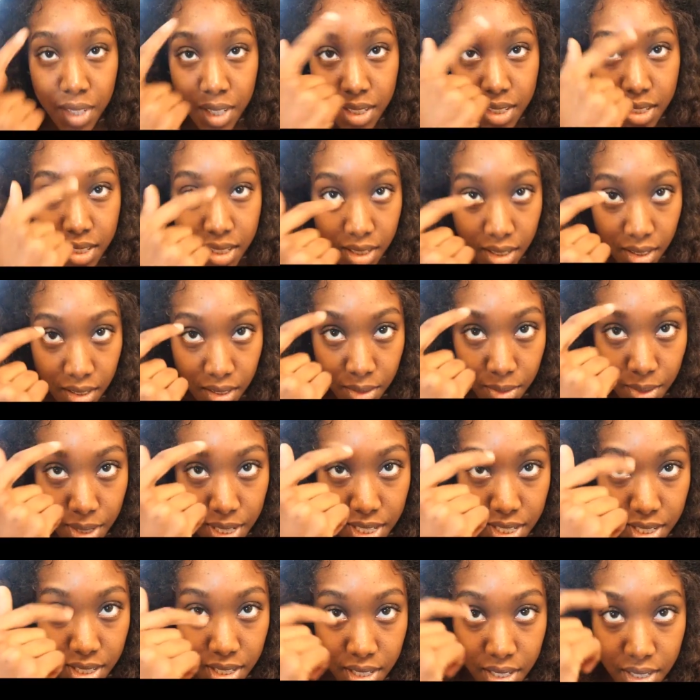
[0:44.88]

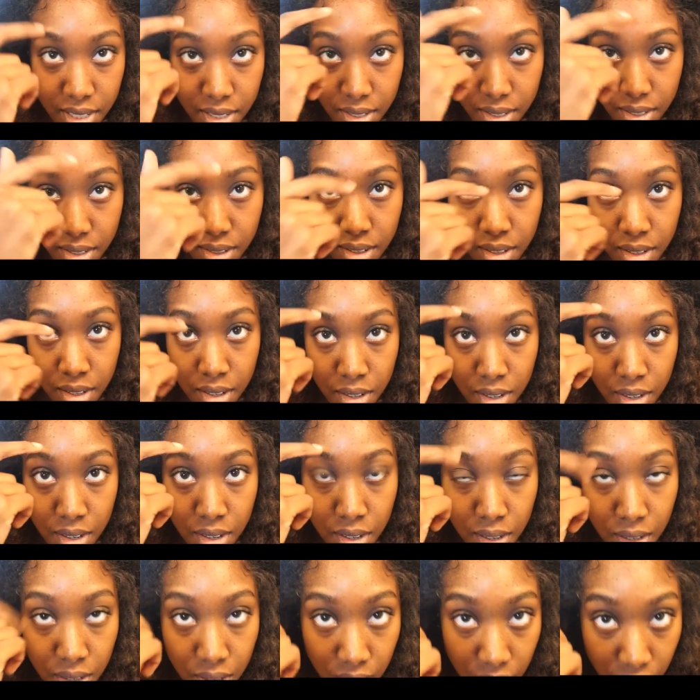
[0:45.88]
discoloration
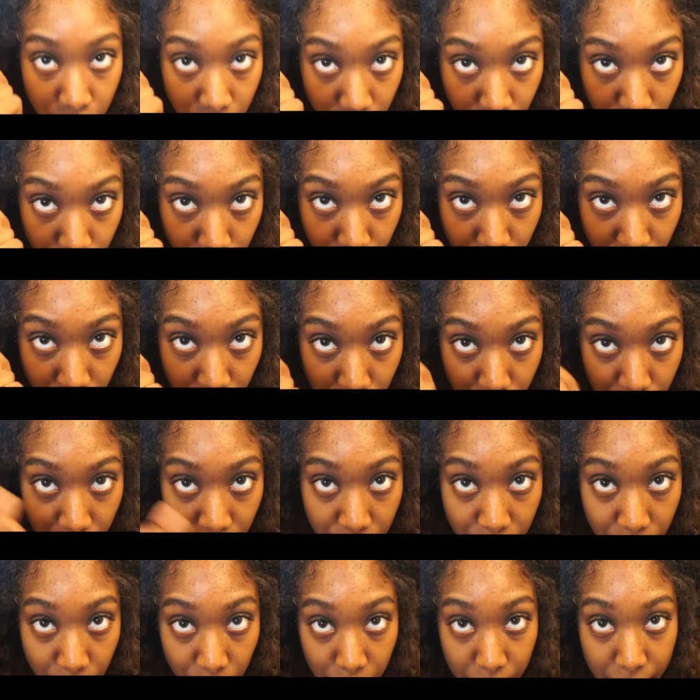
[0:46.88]
around
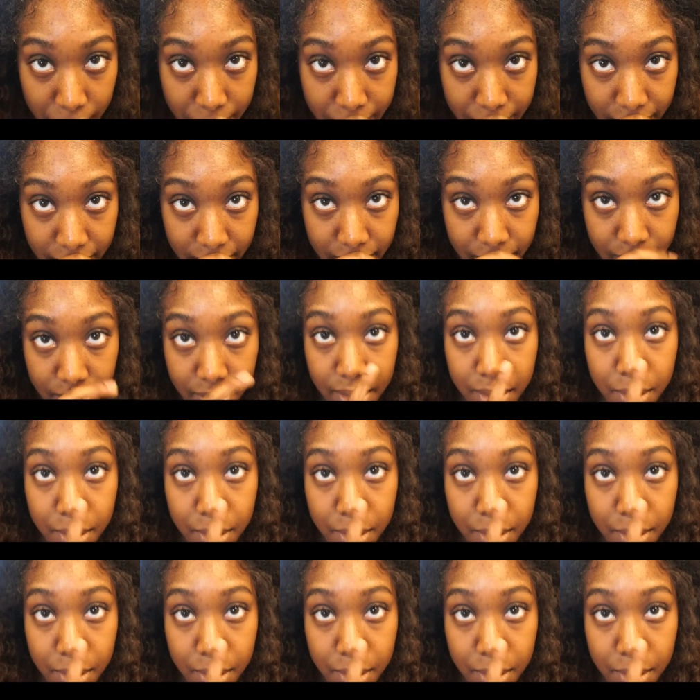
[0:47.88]
my forehead,